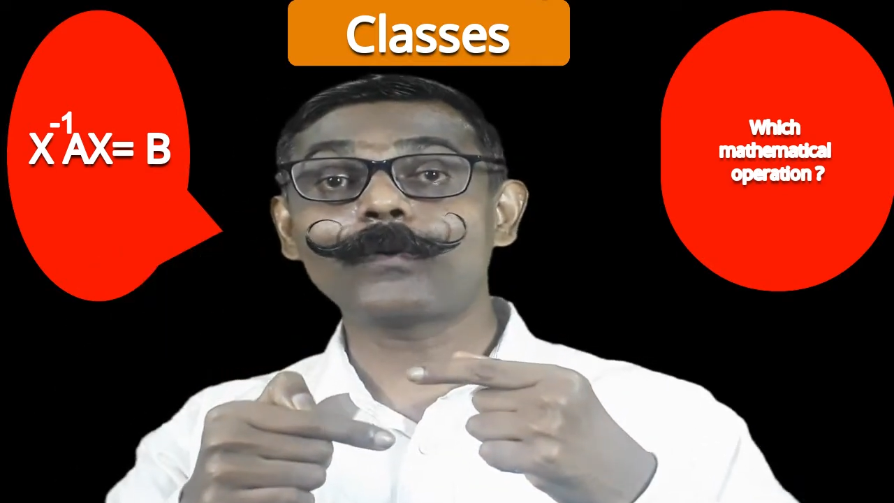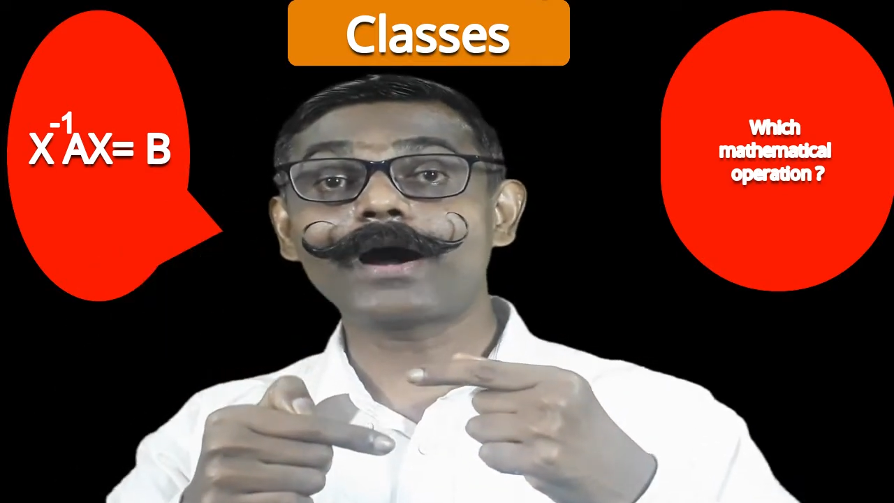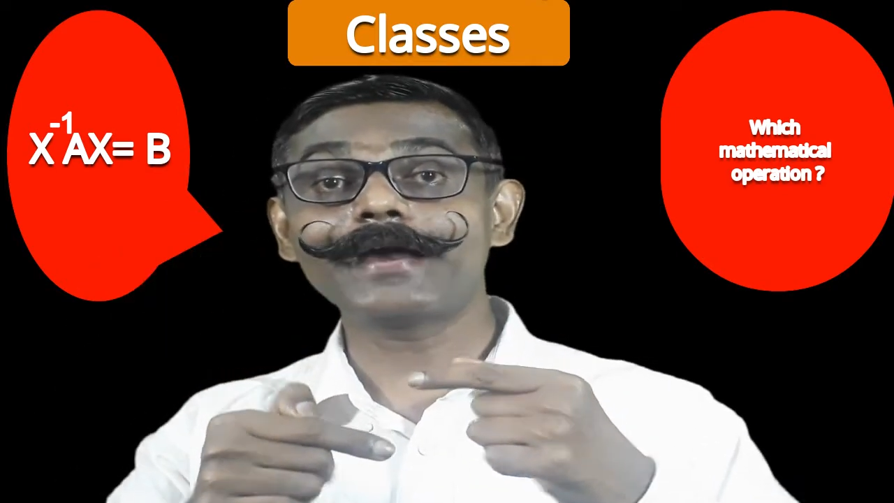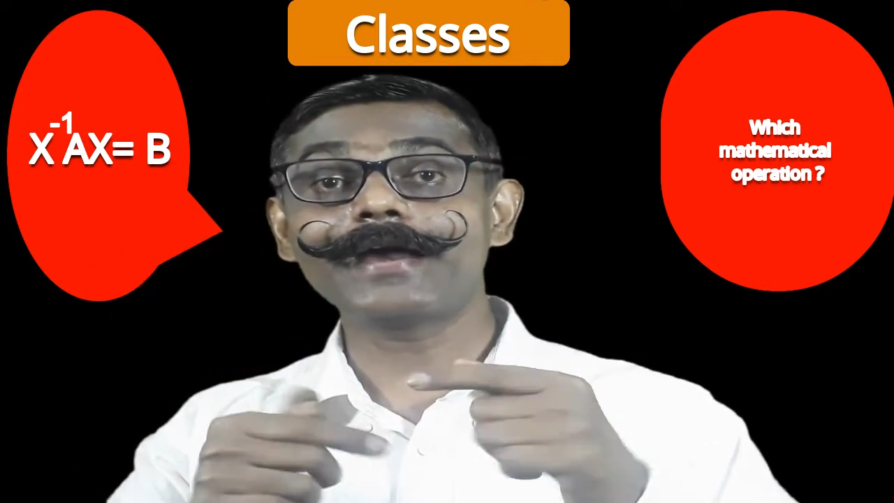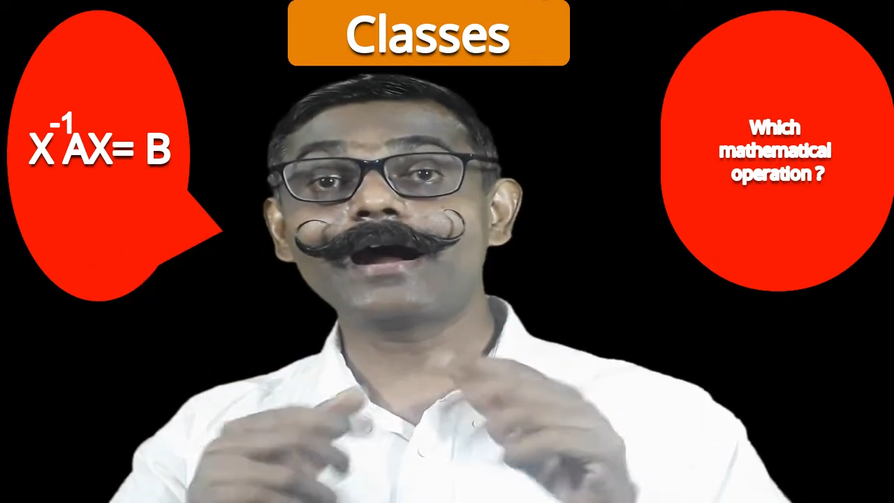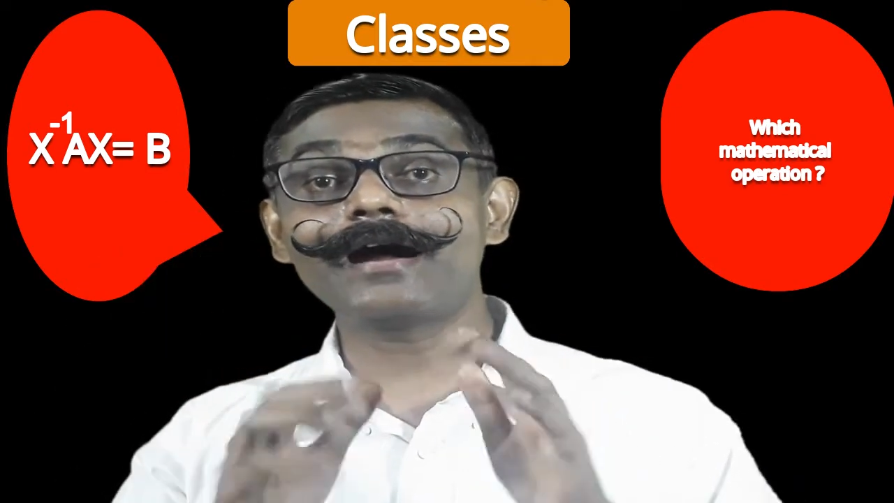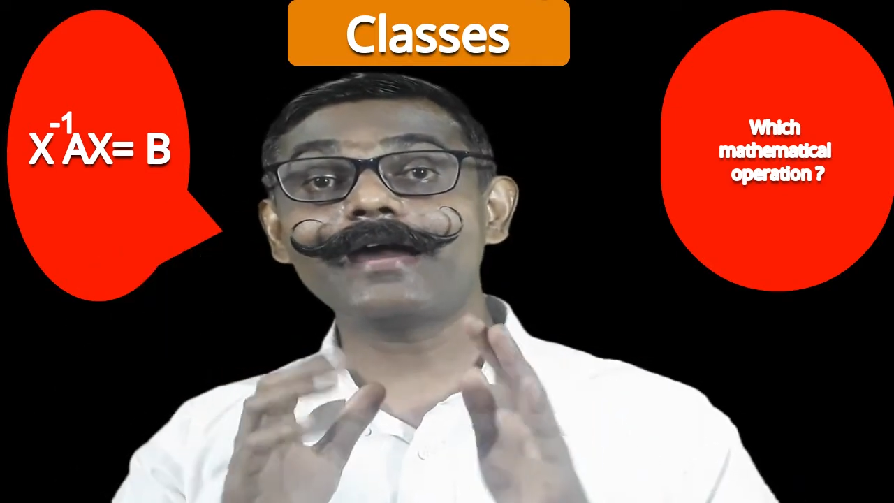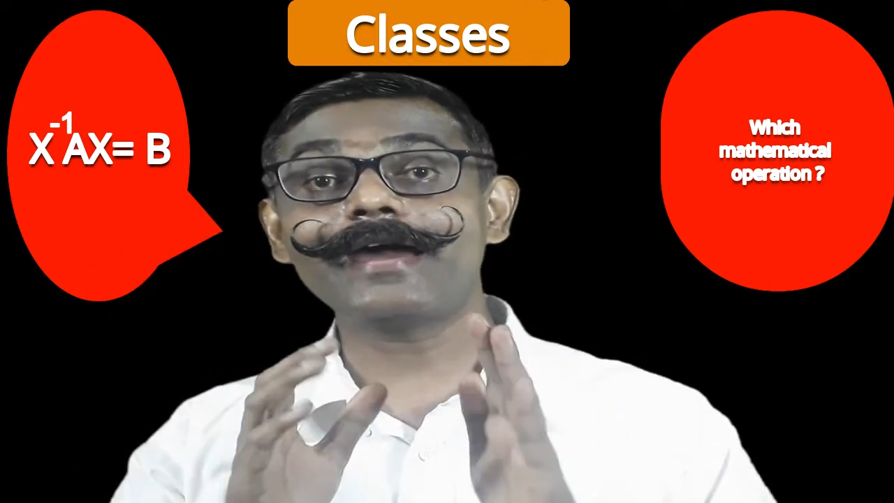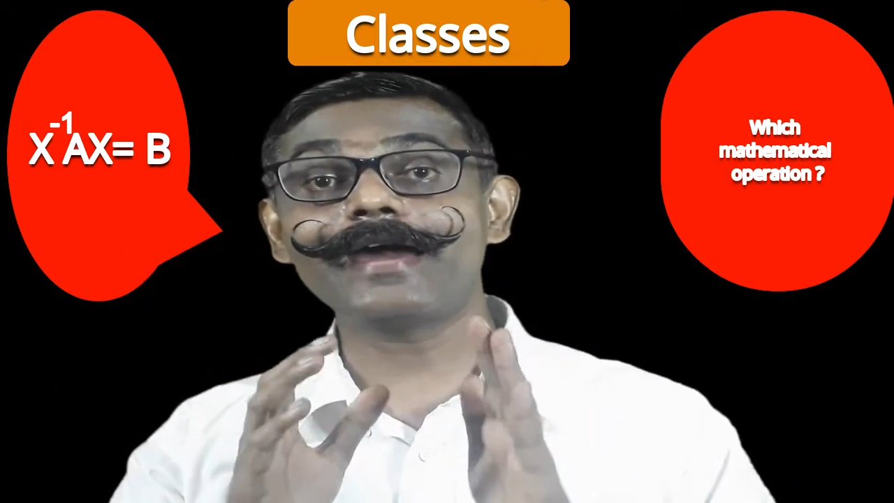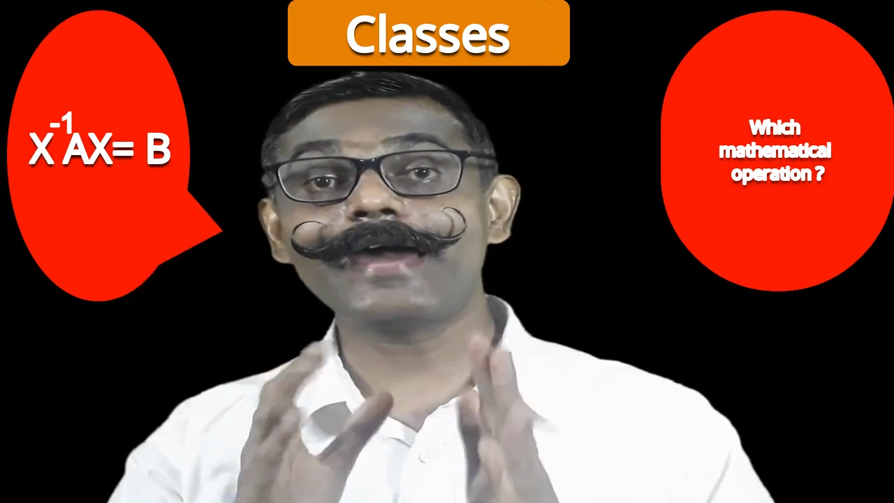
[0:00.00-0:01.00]

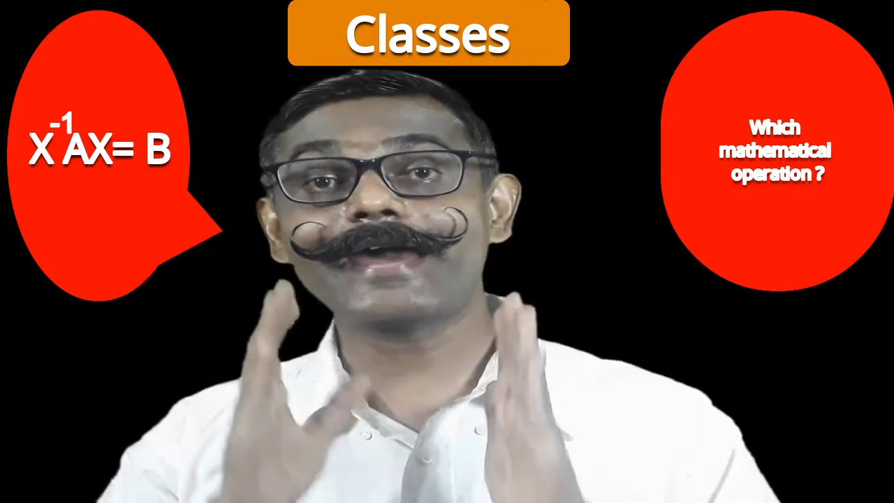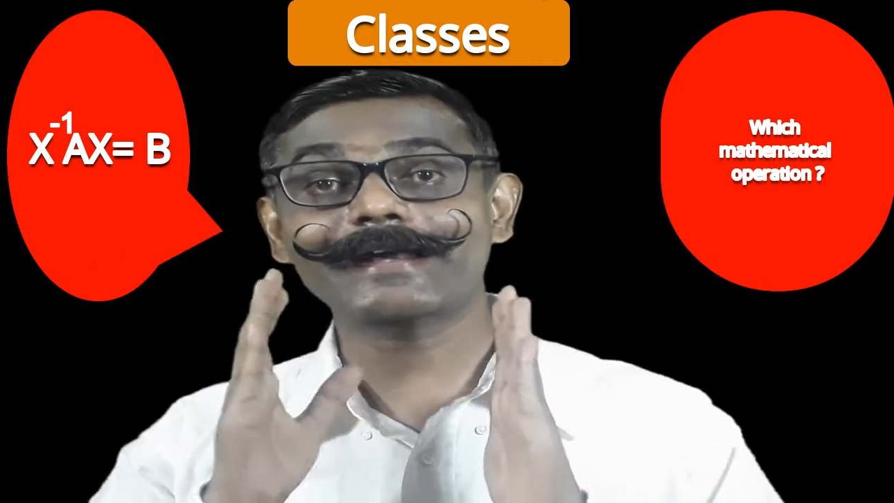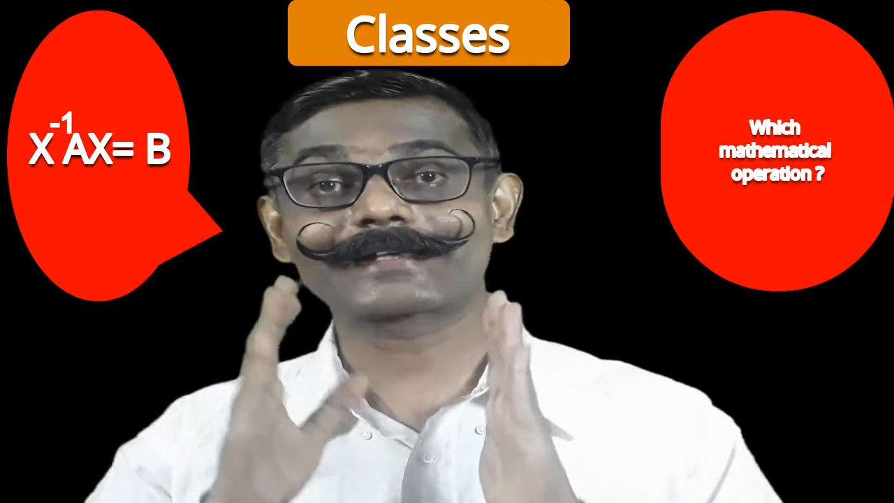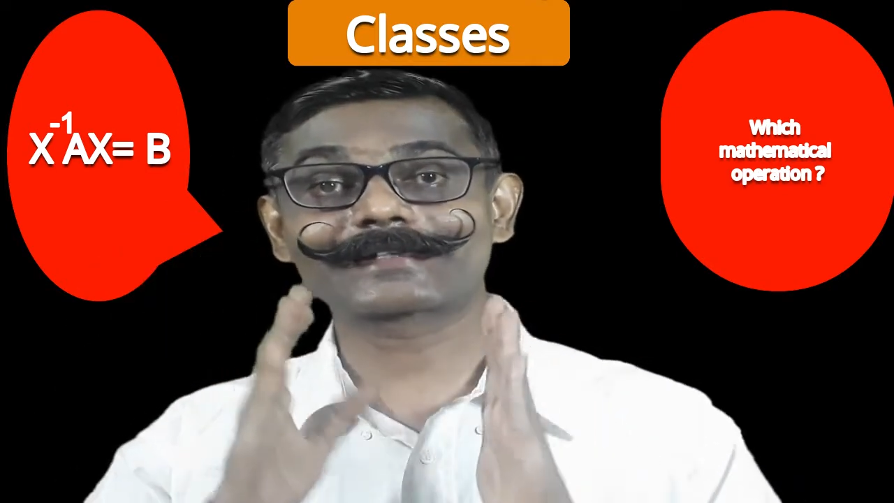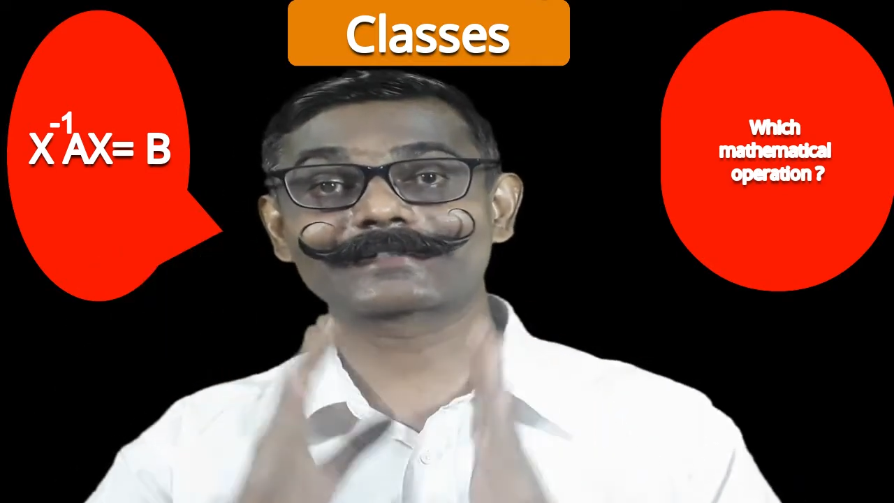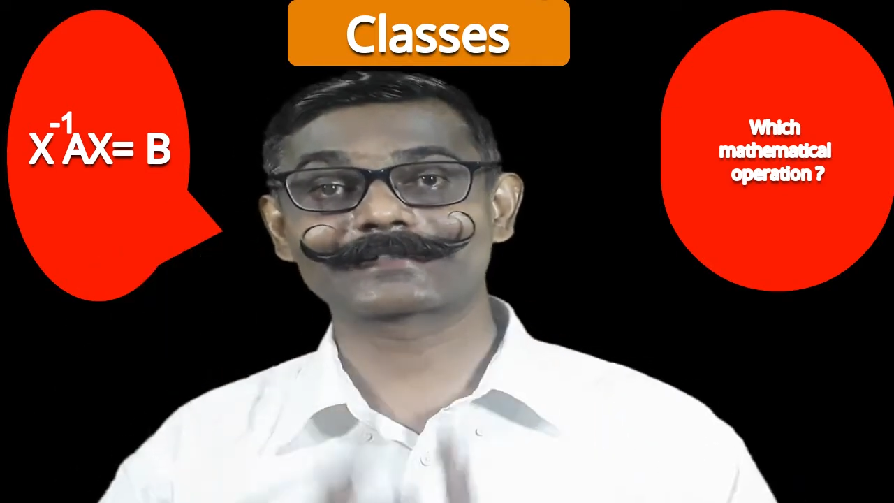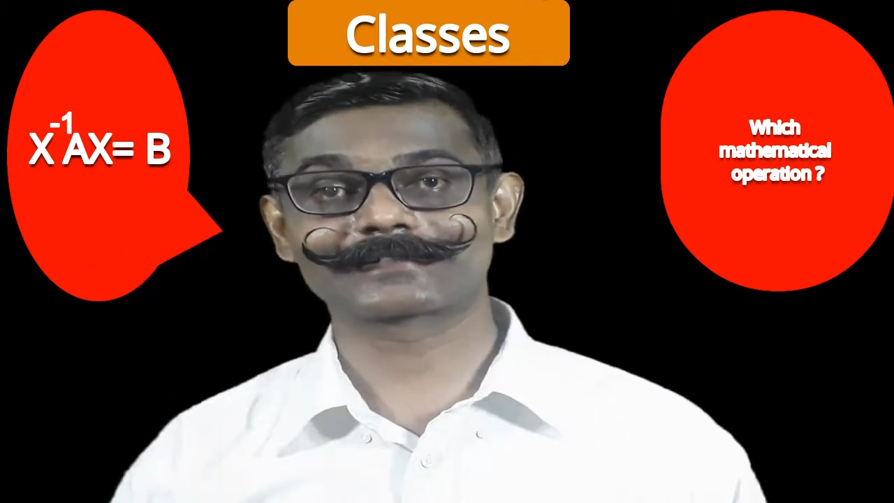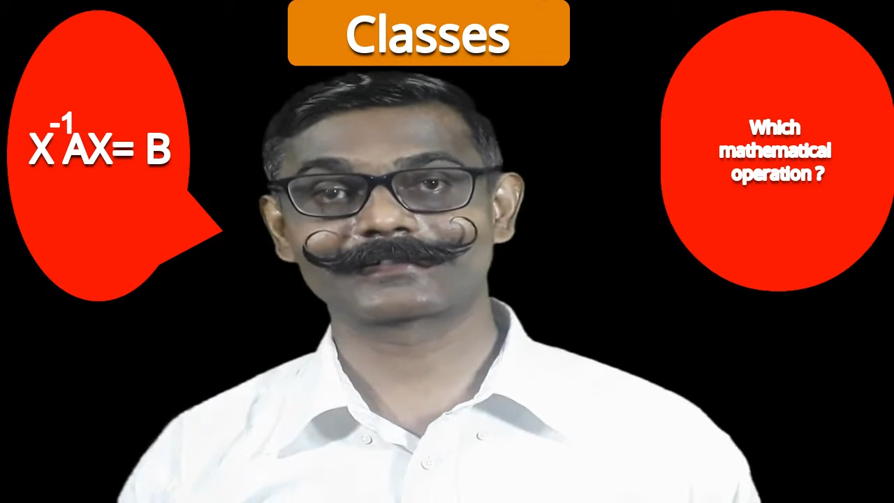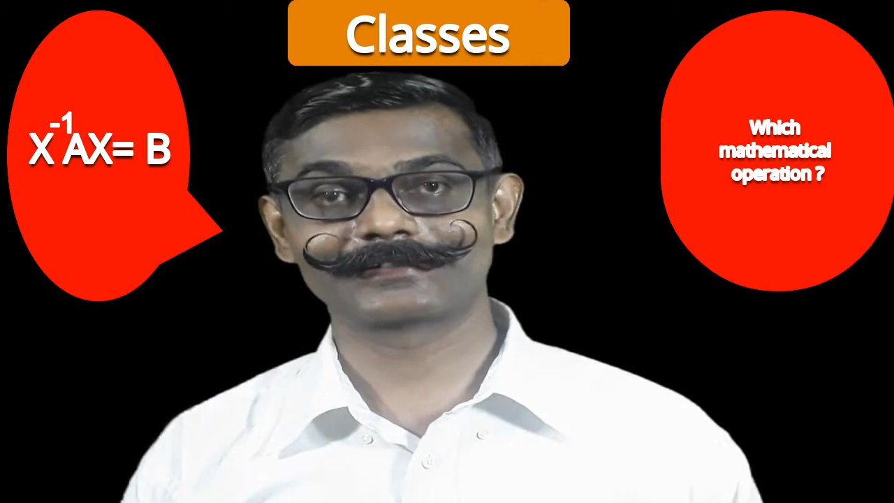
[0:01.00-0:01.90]
via x.